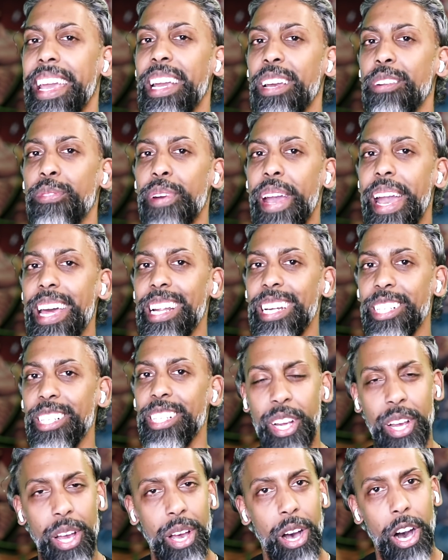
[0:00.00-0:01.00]

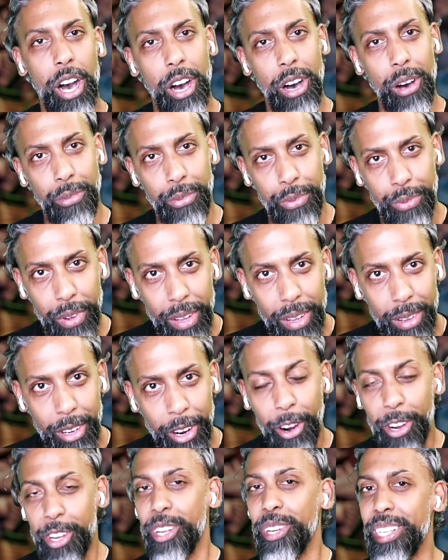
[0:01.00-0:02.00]
advantage of
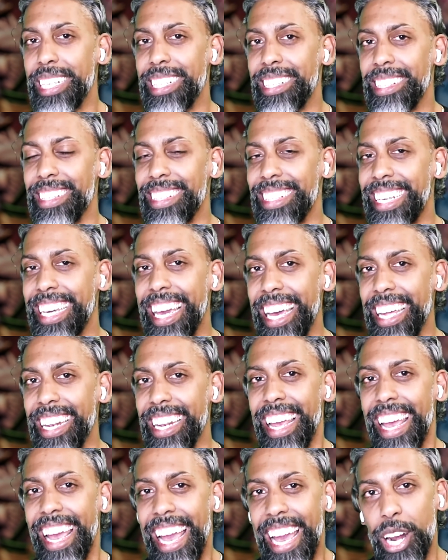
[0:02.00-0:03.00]
Hercules'
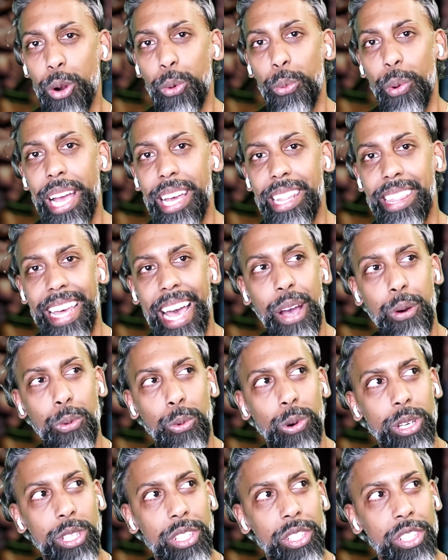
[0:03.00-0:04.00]
kit in a way that
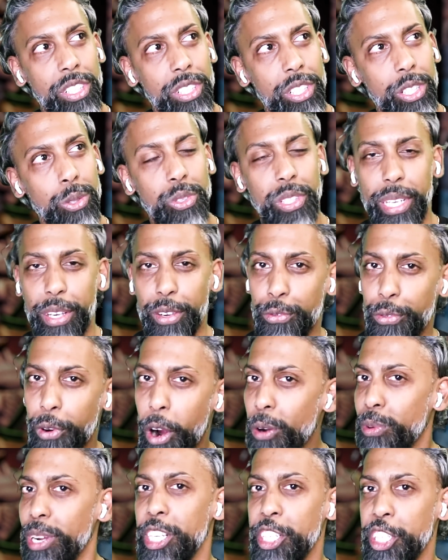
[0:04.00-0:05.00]
was using
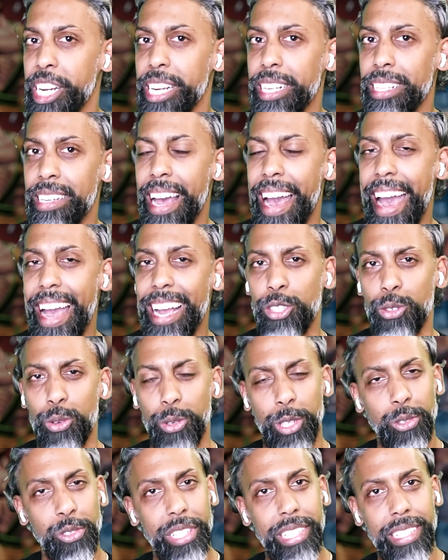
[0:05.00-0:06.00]
far-reaching attacks
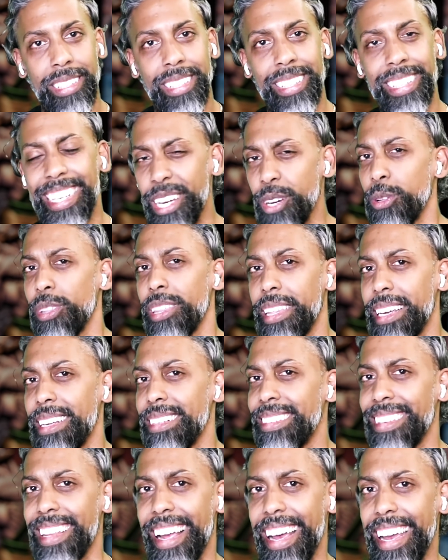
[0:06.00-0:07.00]
or using skilled
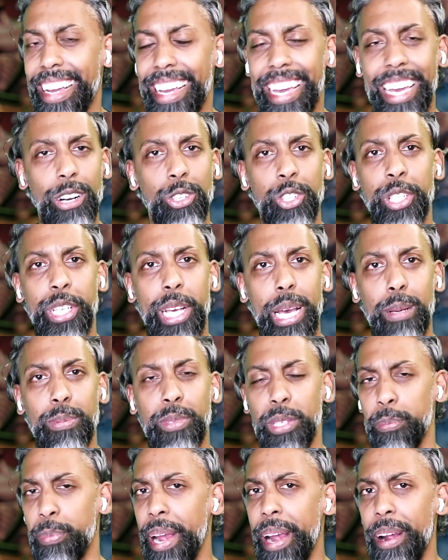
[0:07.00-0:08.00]
things like
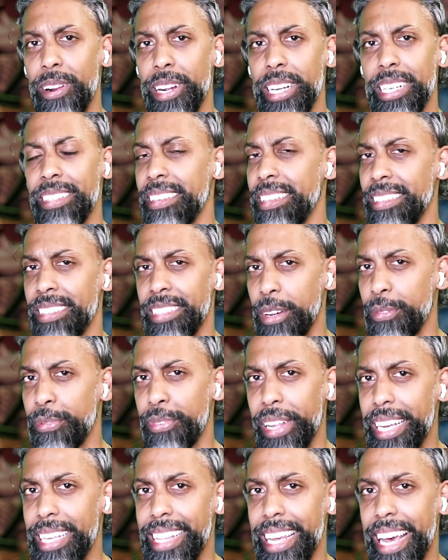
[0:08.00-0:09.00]
intercepts and parries and
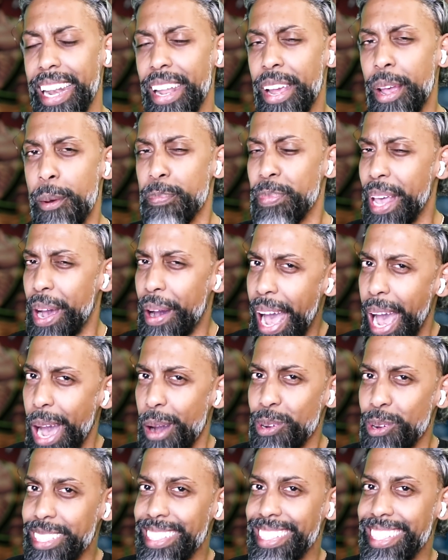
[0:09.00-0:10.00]
stuff like that. Now,
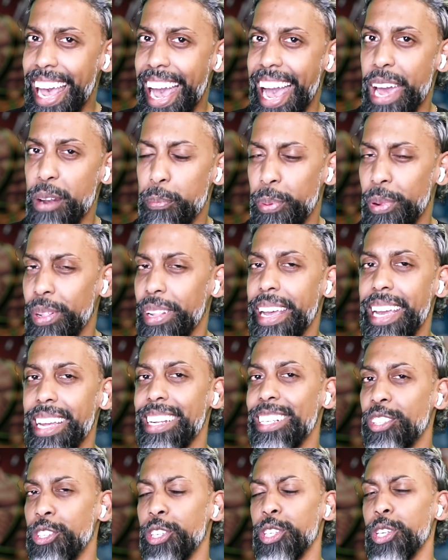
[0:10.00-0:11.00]
how has that
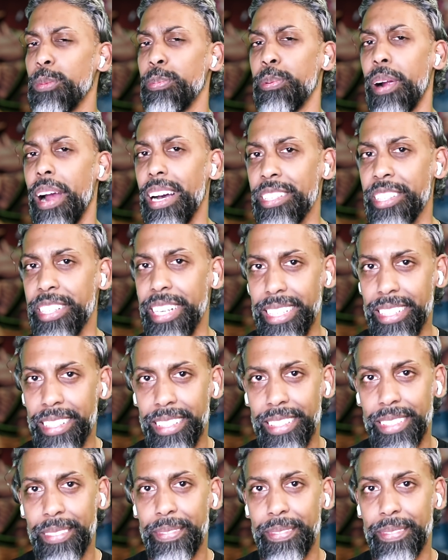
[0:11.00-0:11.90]
played into your process?